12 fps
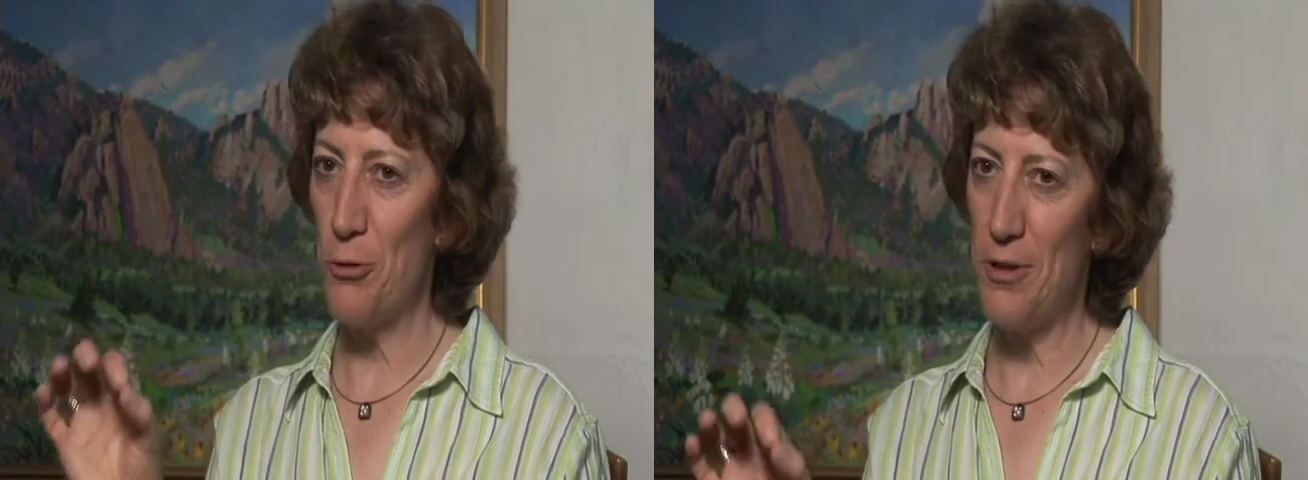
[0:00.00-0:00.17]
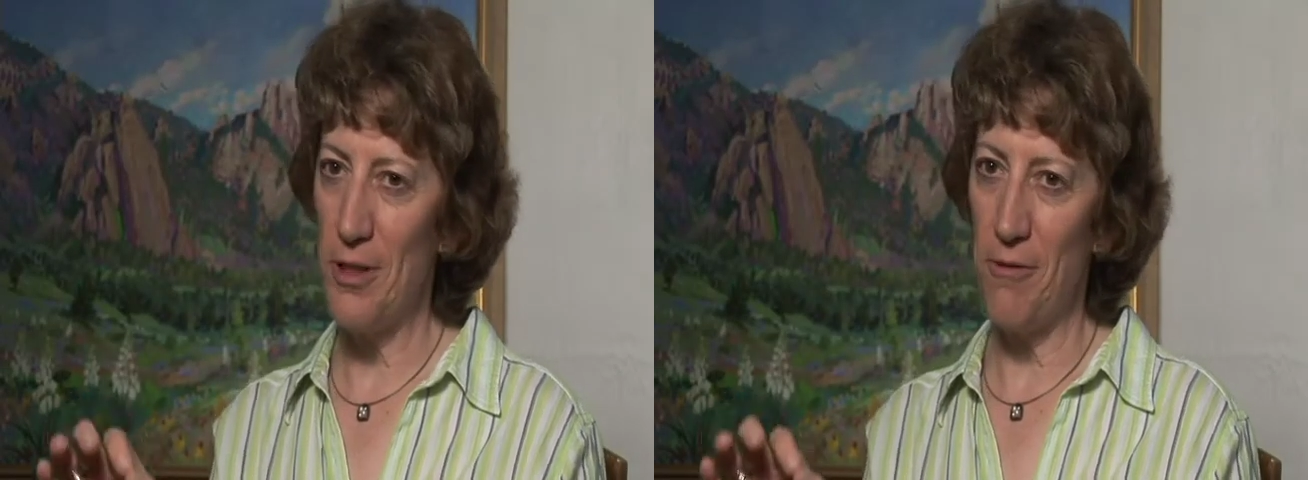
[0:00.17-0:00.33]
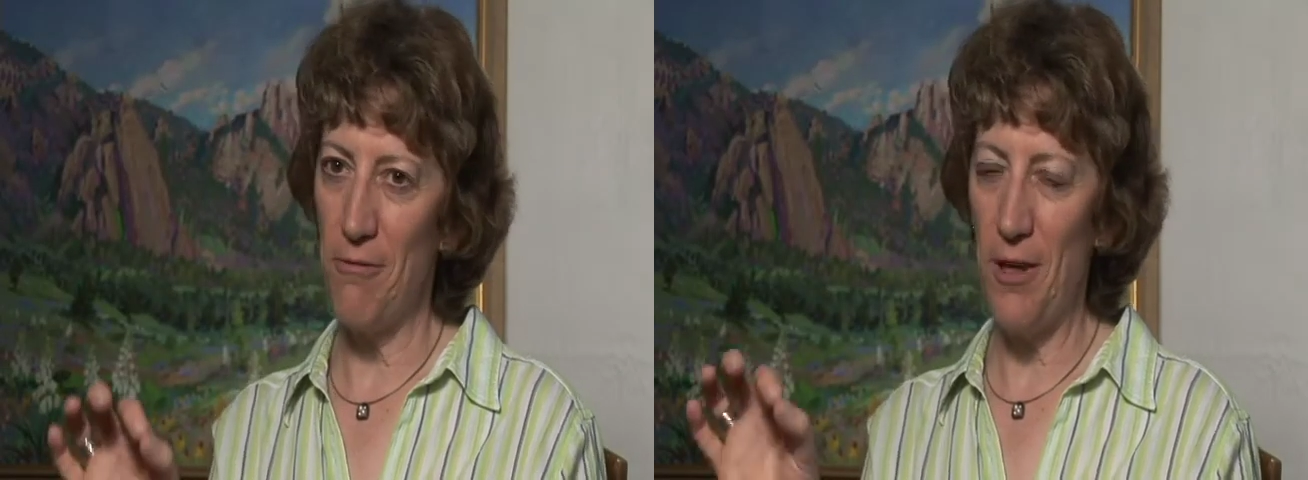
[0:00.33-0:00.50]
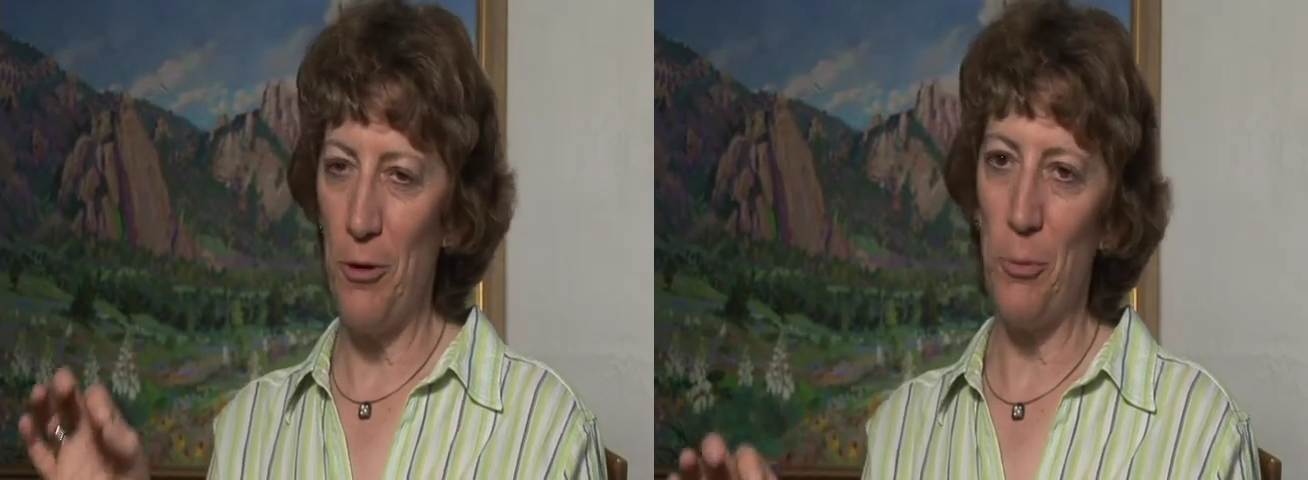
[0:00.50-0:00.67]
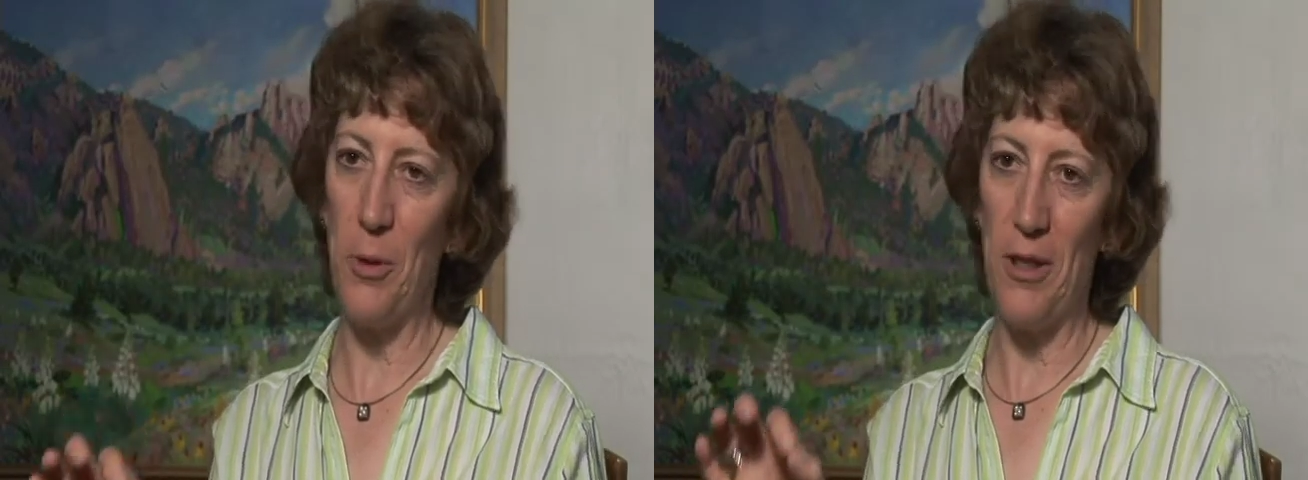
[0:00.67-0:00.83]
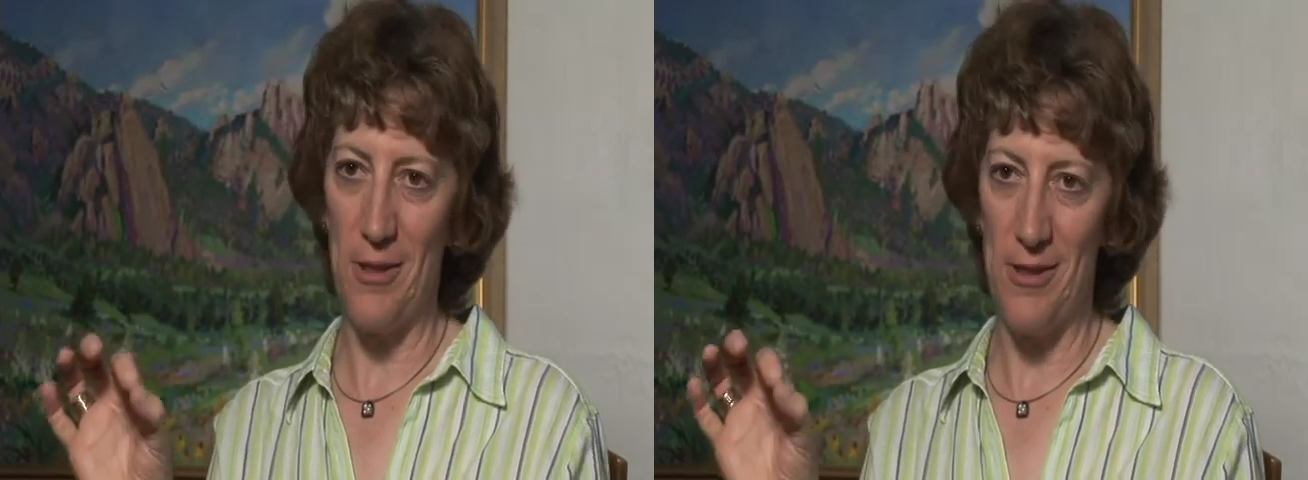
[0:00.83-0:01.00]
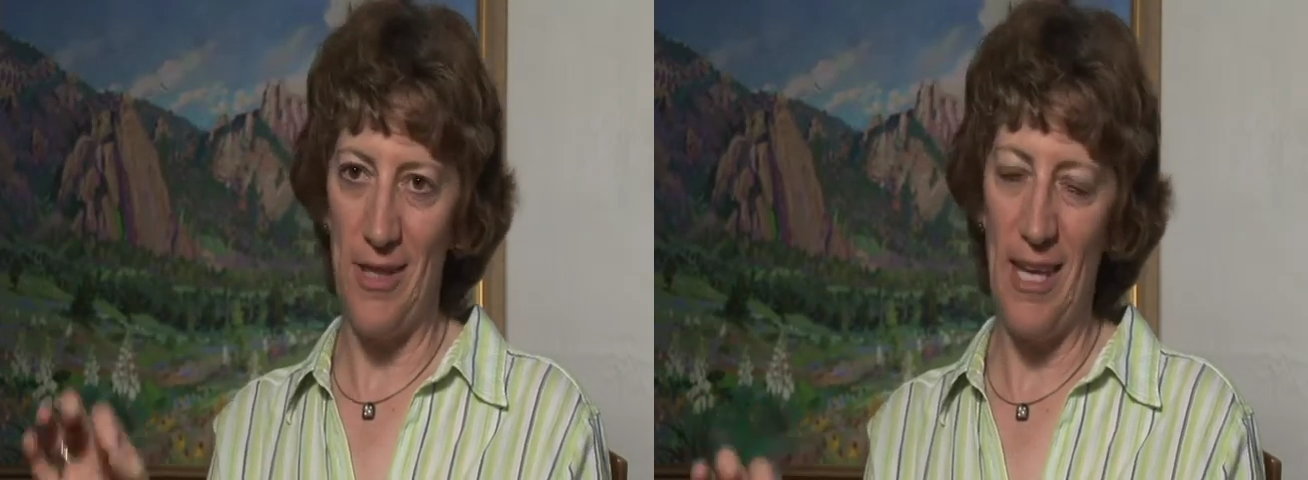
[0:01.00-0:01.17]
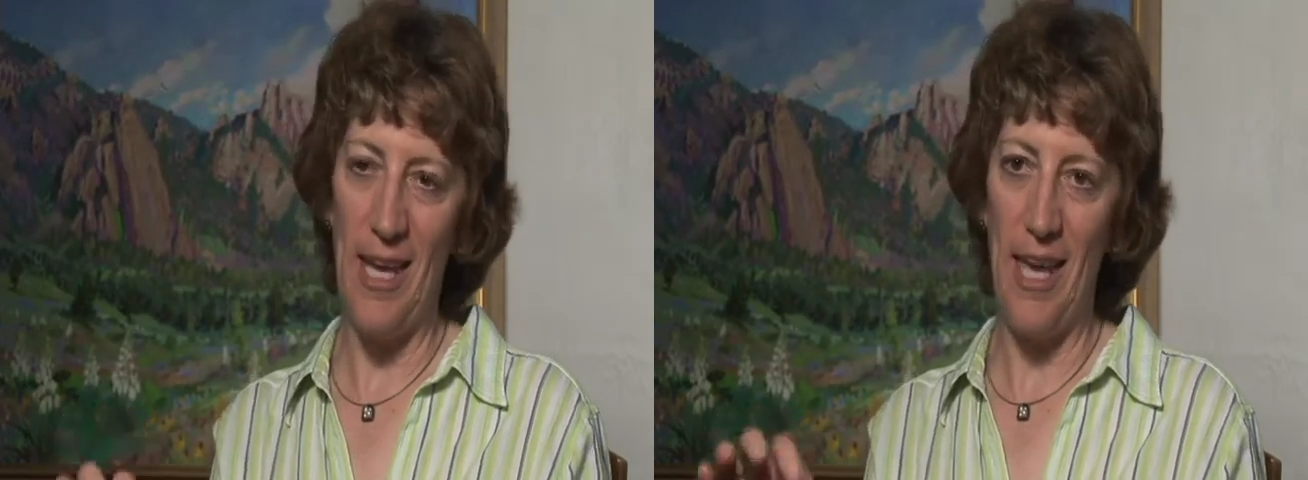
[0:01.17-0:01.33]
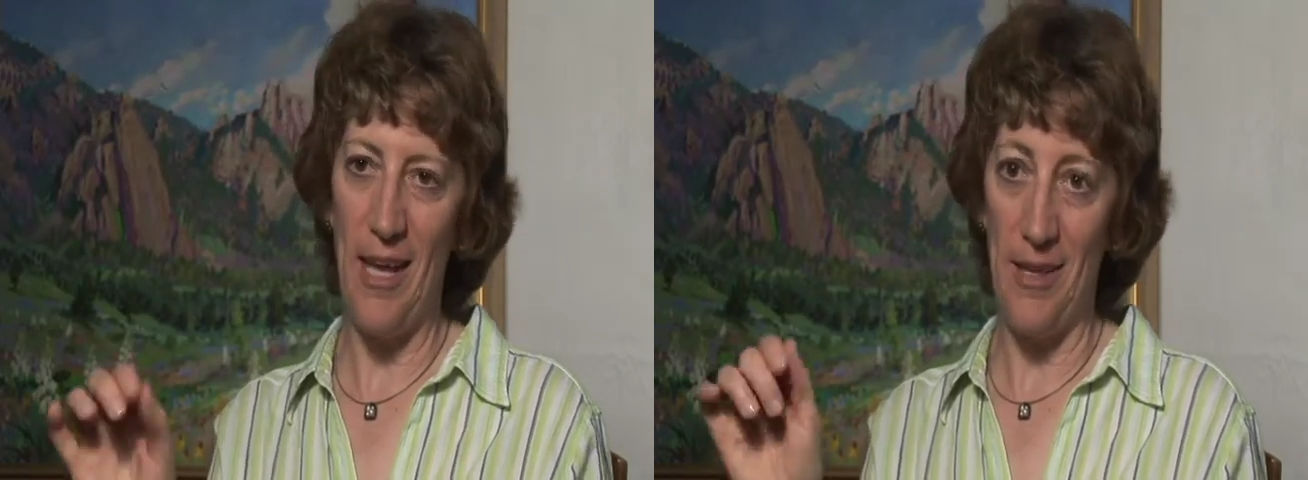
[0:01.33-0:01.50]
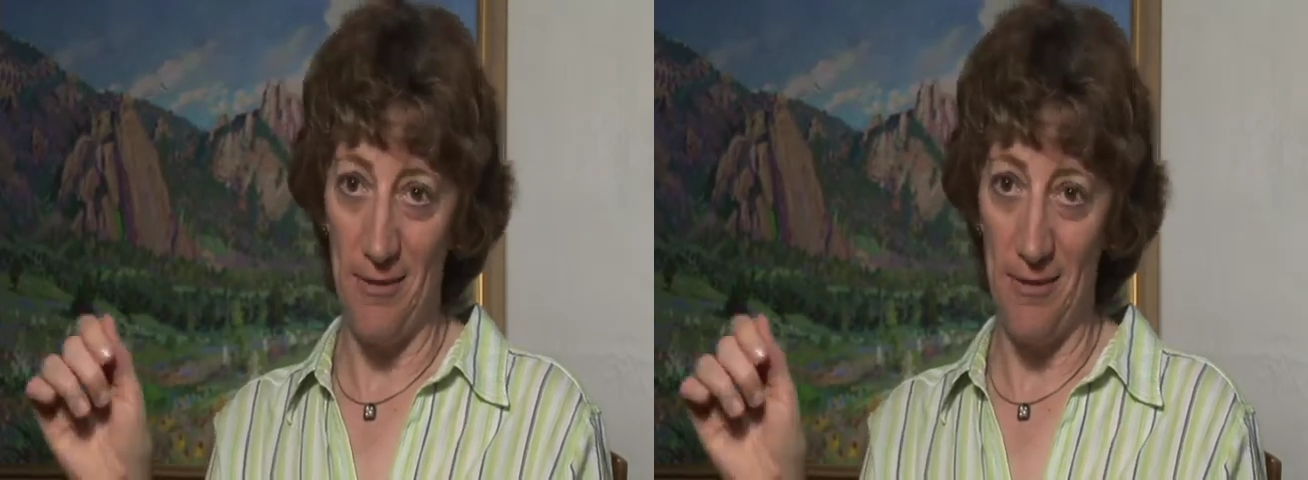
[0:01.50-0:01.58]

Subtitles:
who's the offender because they